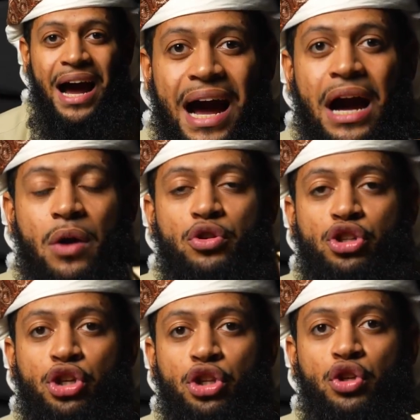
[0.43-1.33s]
how
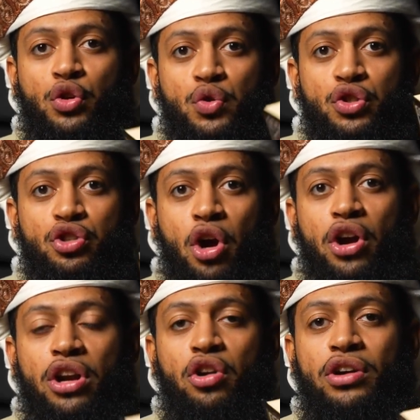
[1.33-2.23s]
should you
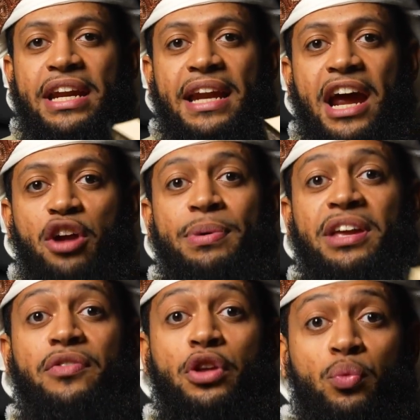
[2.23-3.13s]
start learning
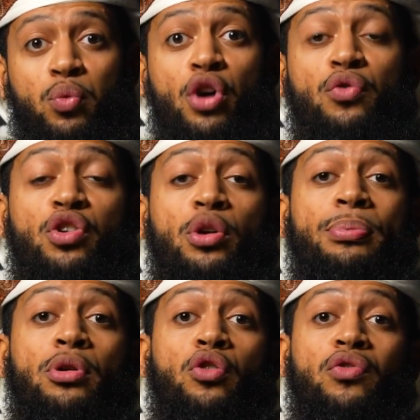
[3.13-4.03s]
Arabic if you want real
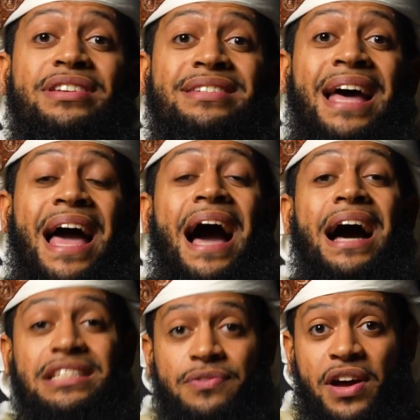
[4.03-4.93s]
progress
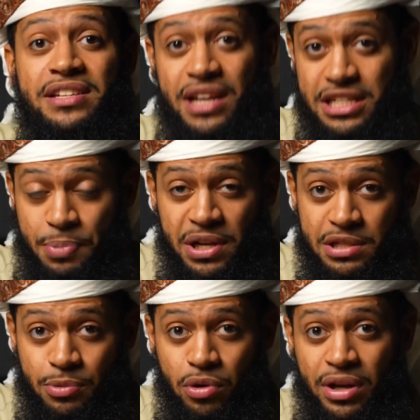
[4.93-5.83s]
as fast as
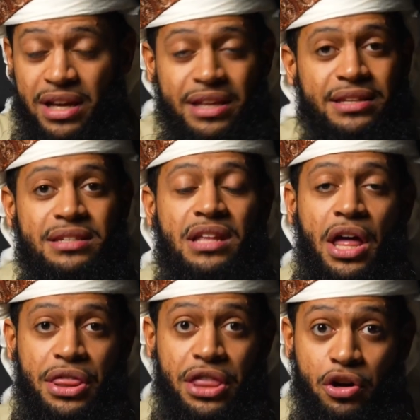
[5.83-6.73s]
possible. This is
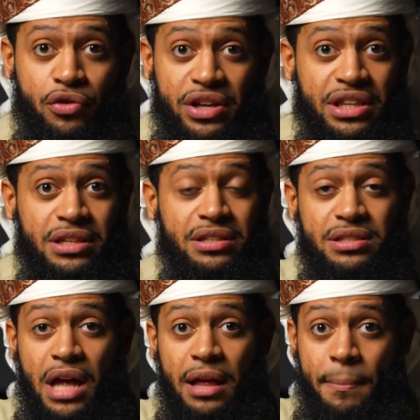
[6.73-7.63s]
not theory. This
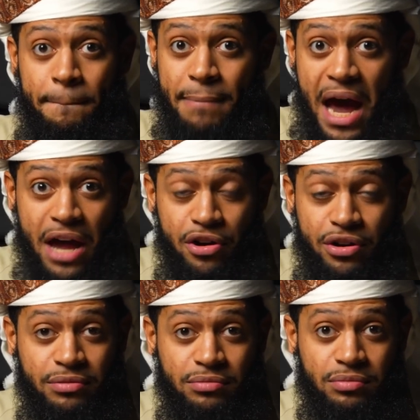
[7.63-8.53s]
is not
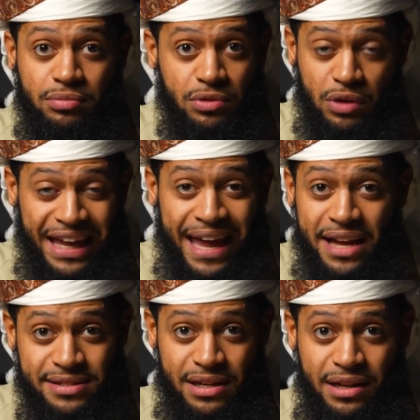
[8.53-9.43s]
modern
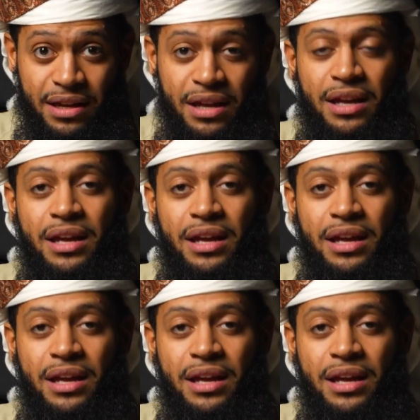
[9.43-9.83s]
guessing.